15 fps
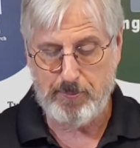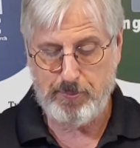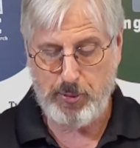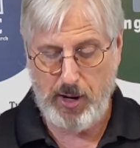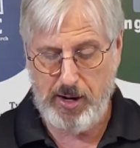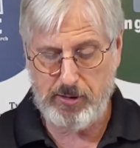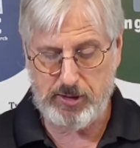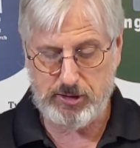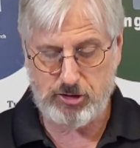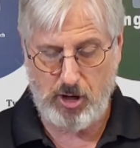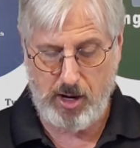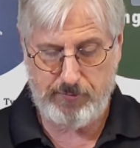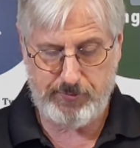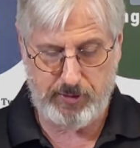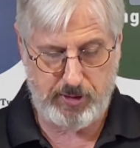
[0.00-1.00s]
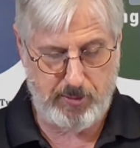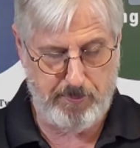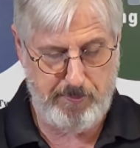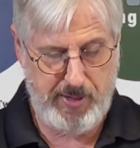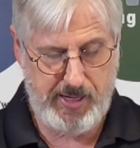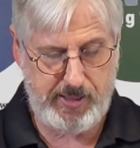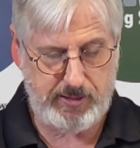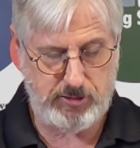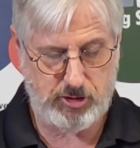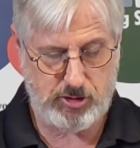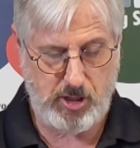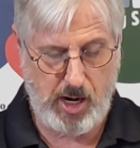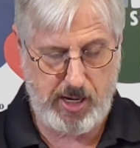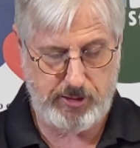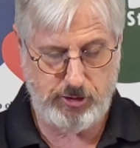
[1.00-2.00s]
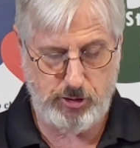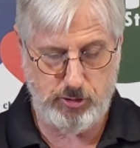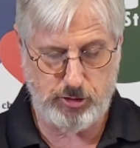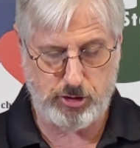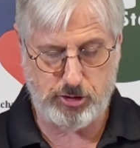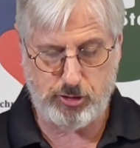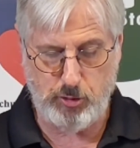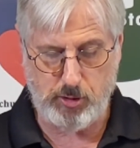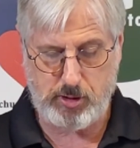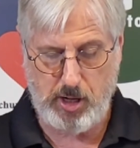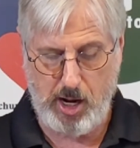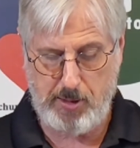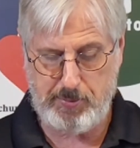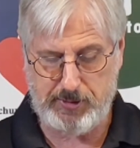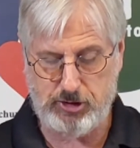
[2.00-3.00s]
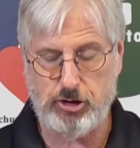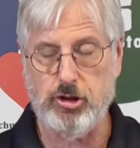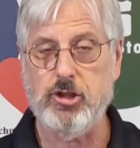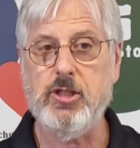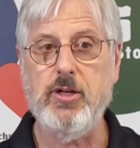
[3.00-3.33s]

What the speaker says: prayer is often the means God uses to accomplish His